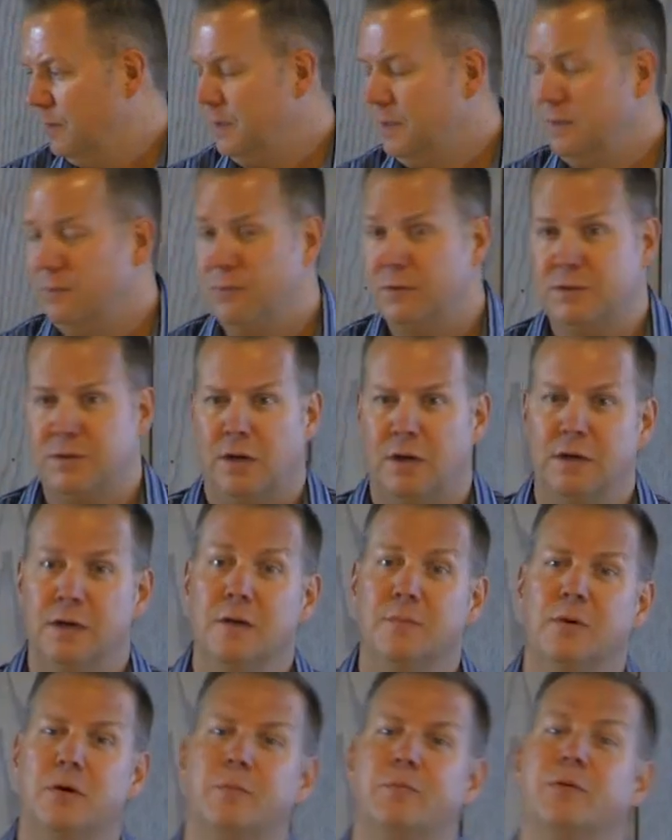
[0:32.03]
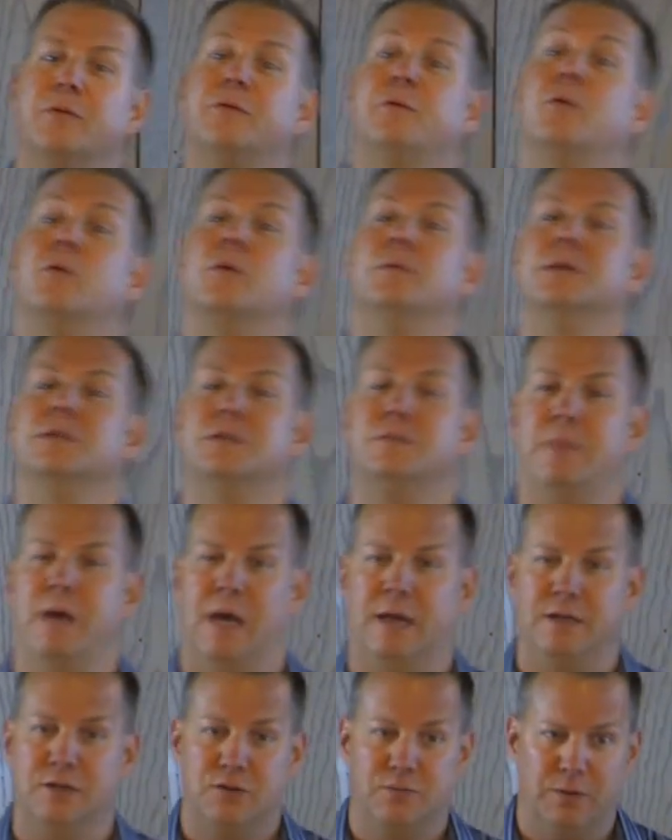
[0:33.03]
Really, we're talking about performance
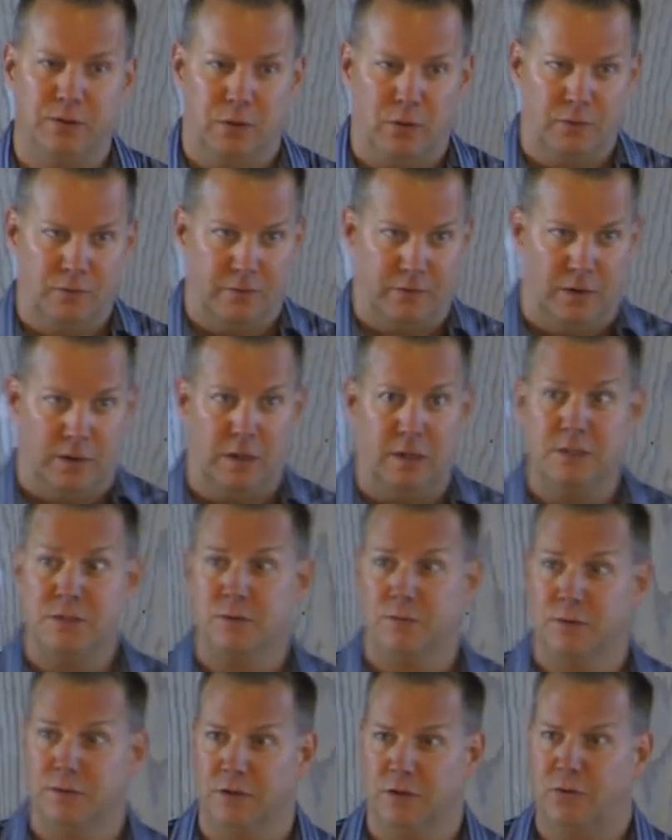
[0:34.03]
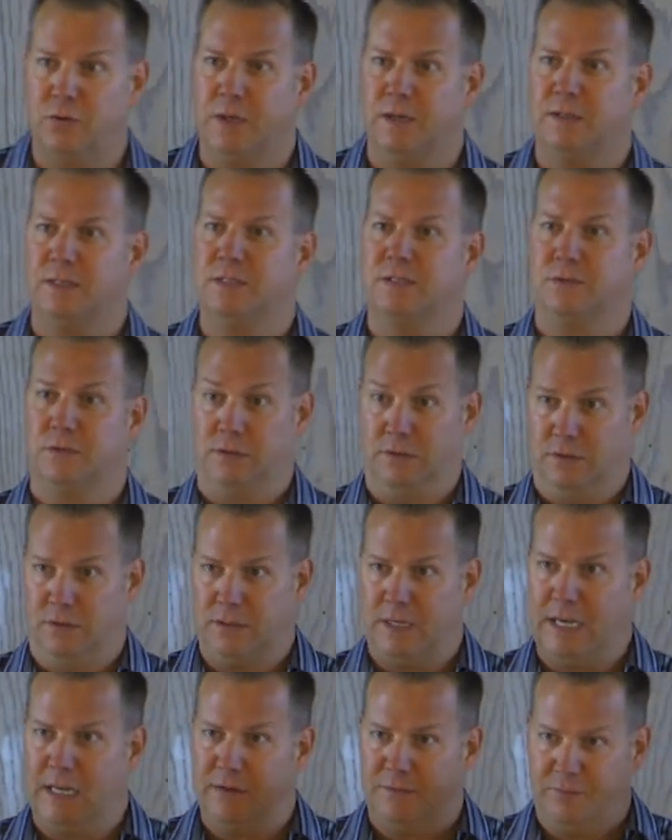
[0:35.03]
management overall, so we're going to quickly sort of
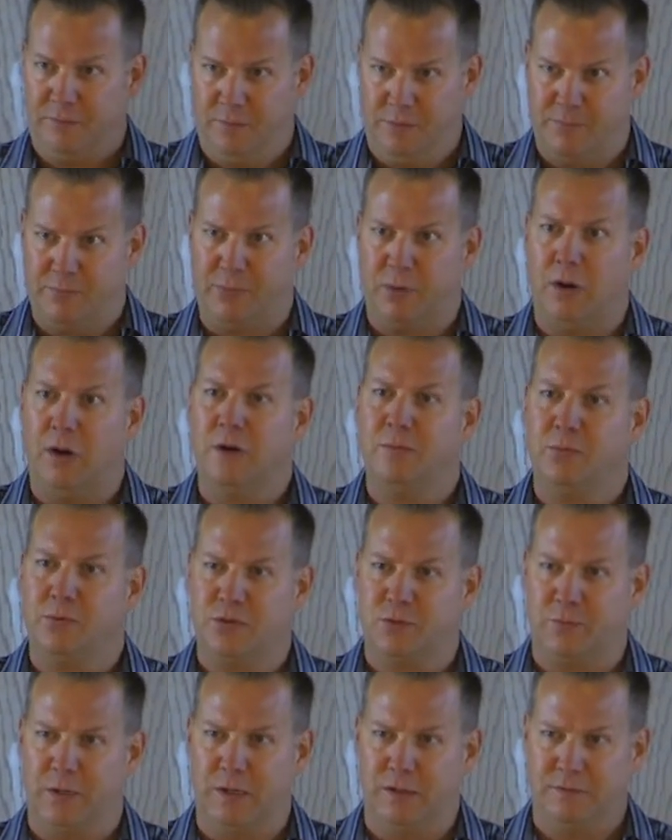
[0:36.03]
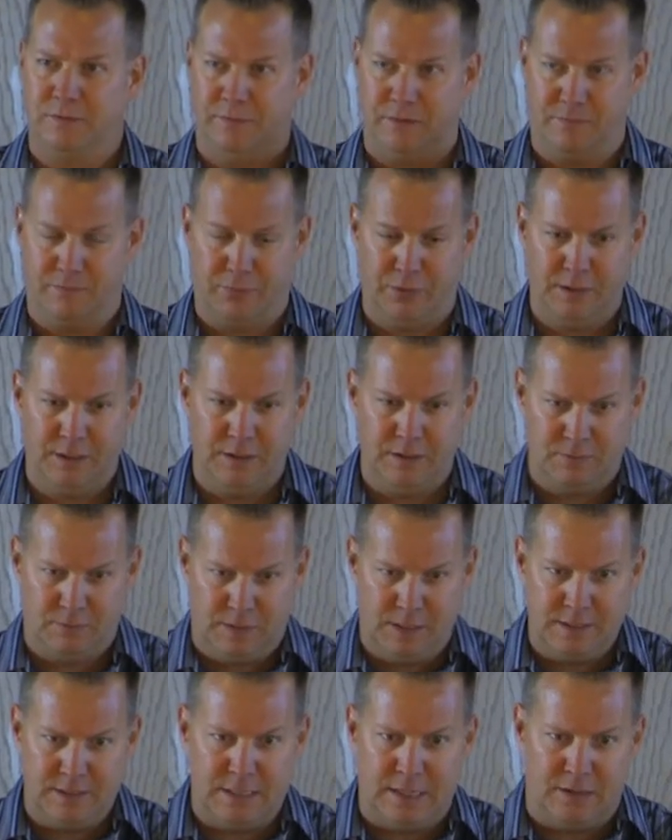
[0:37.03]
look at it from the broad perspective, then bringing it
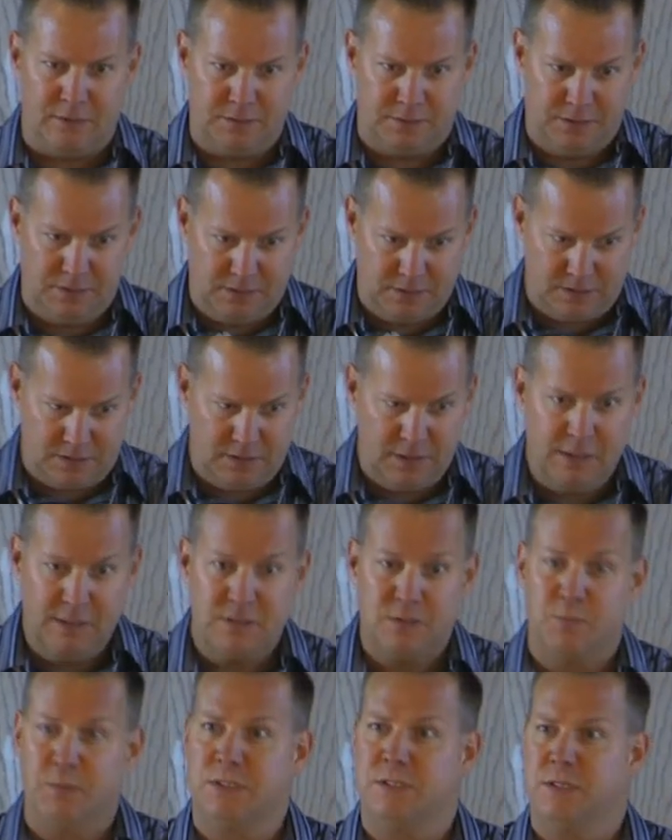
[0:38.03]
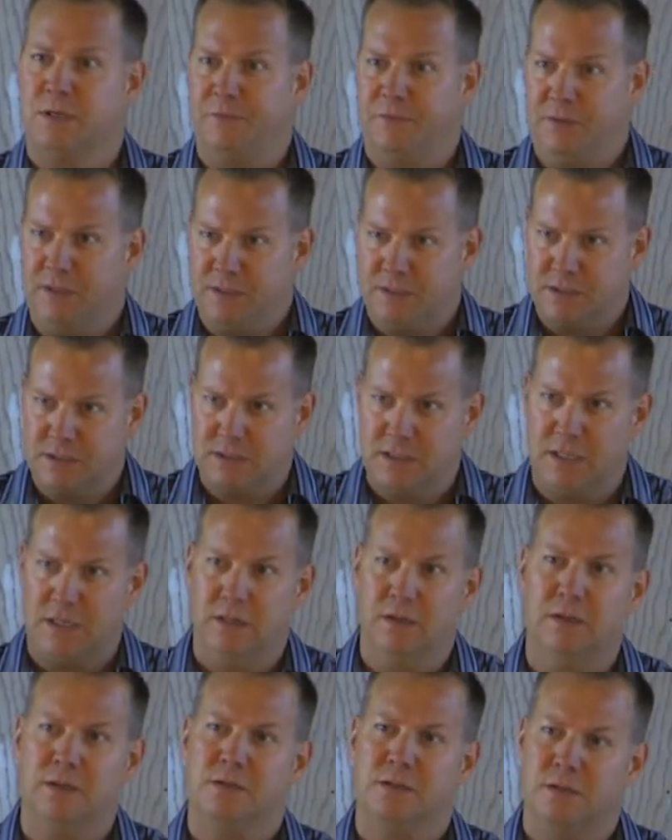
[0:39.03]
right down to the specific
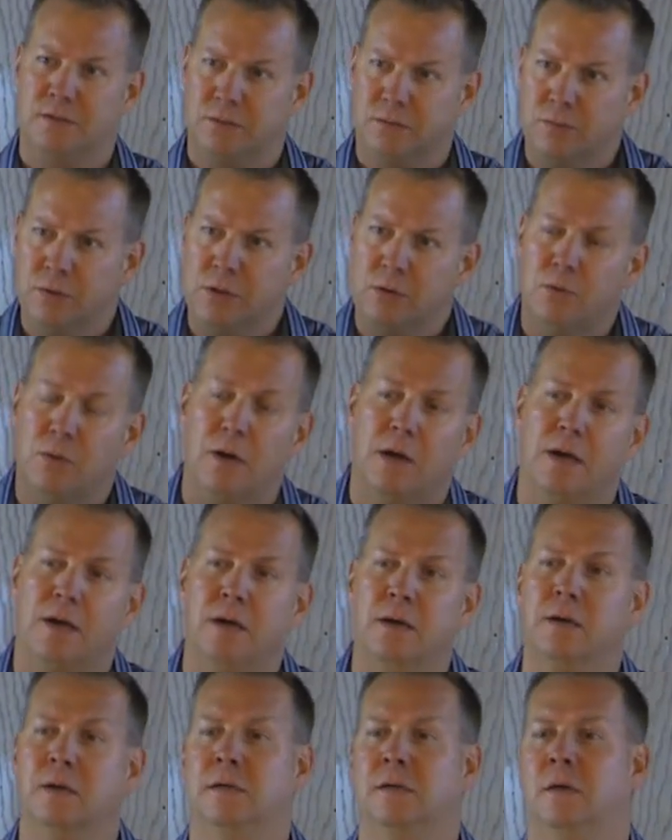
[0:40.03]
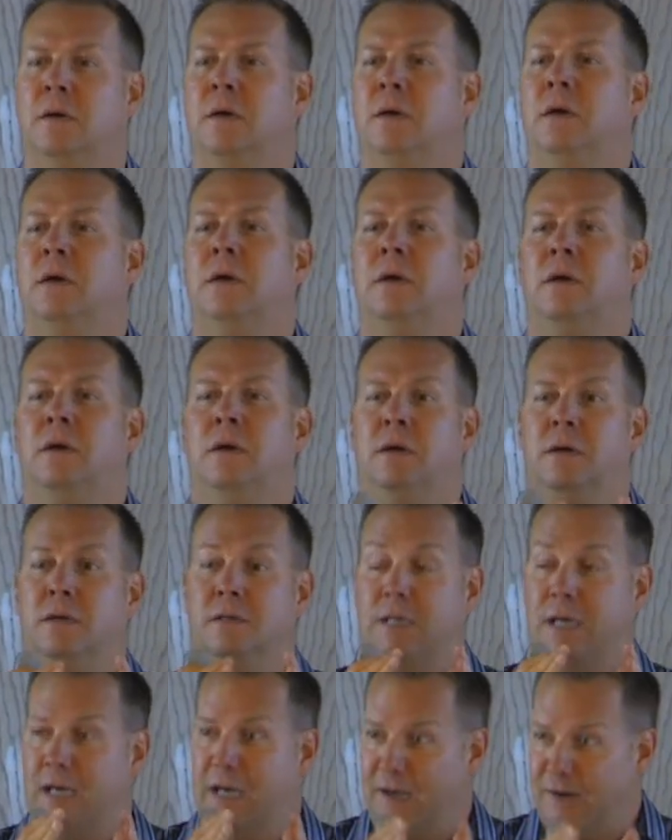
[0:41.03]
skills that are required
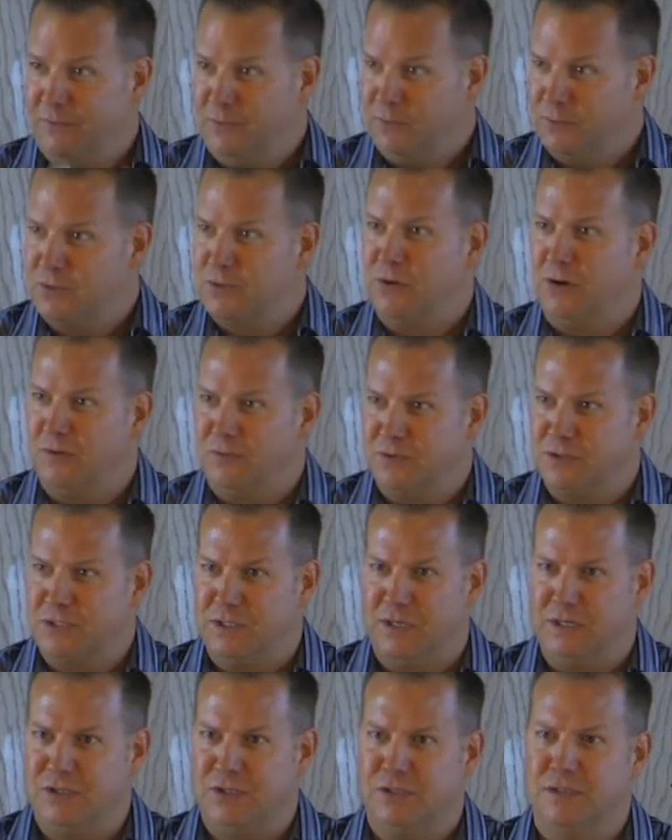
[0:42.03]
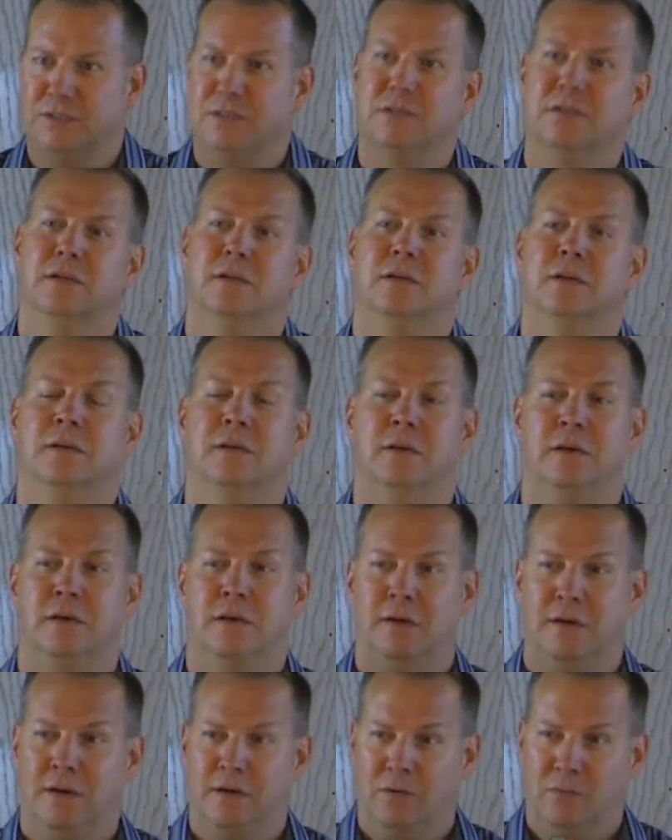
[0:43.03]
to have those conversations
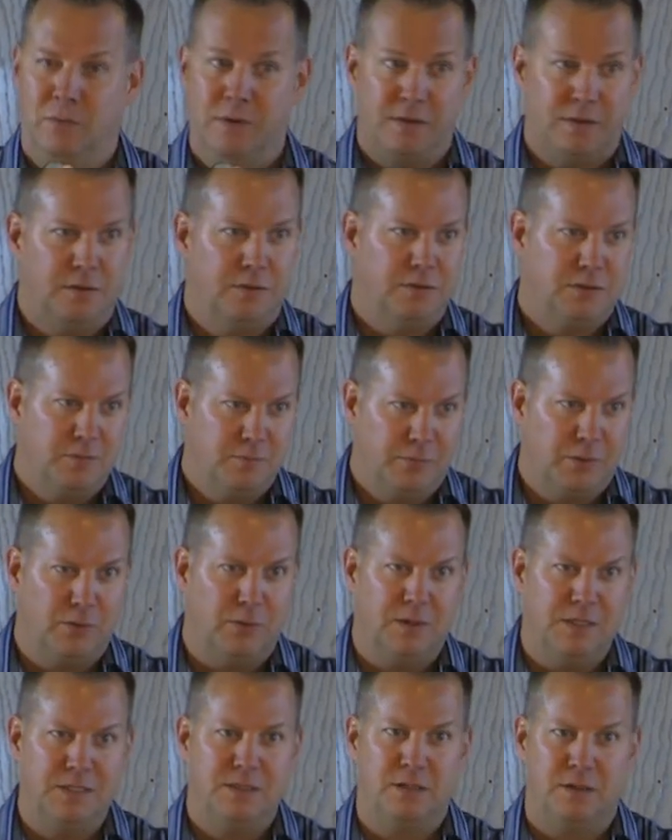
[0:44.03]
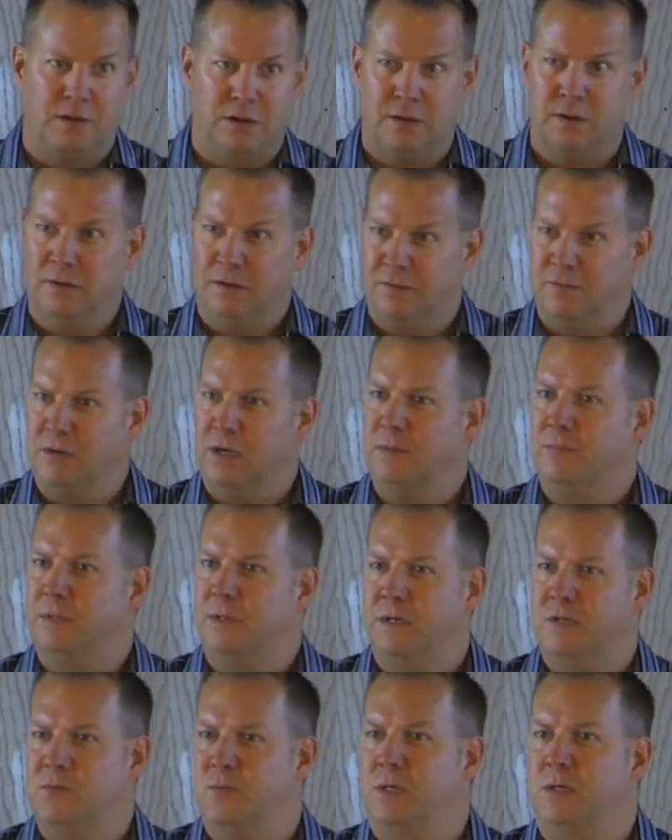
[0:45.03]
with those employees that aren't living up
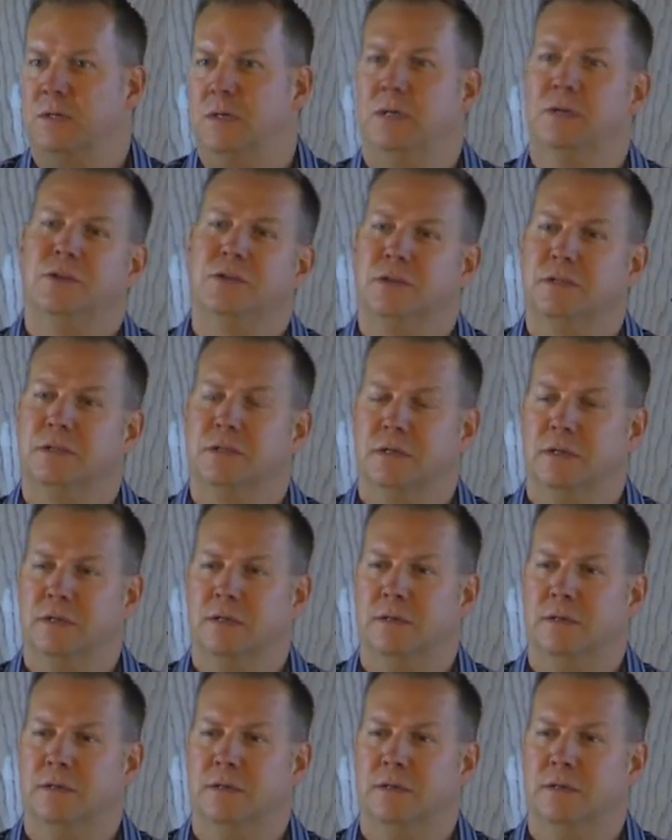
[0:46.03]
to expectations.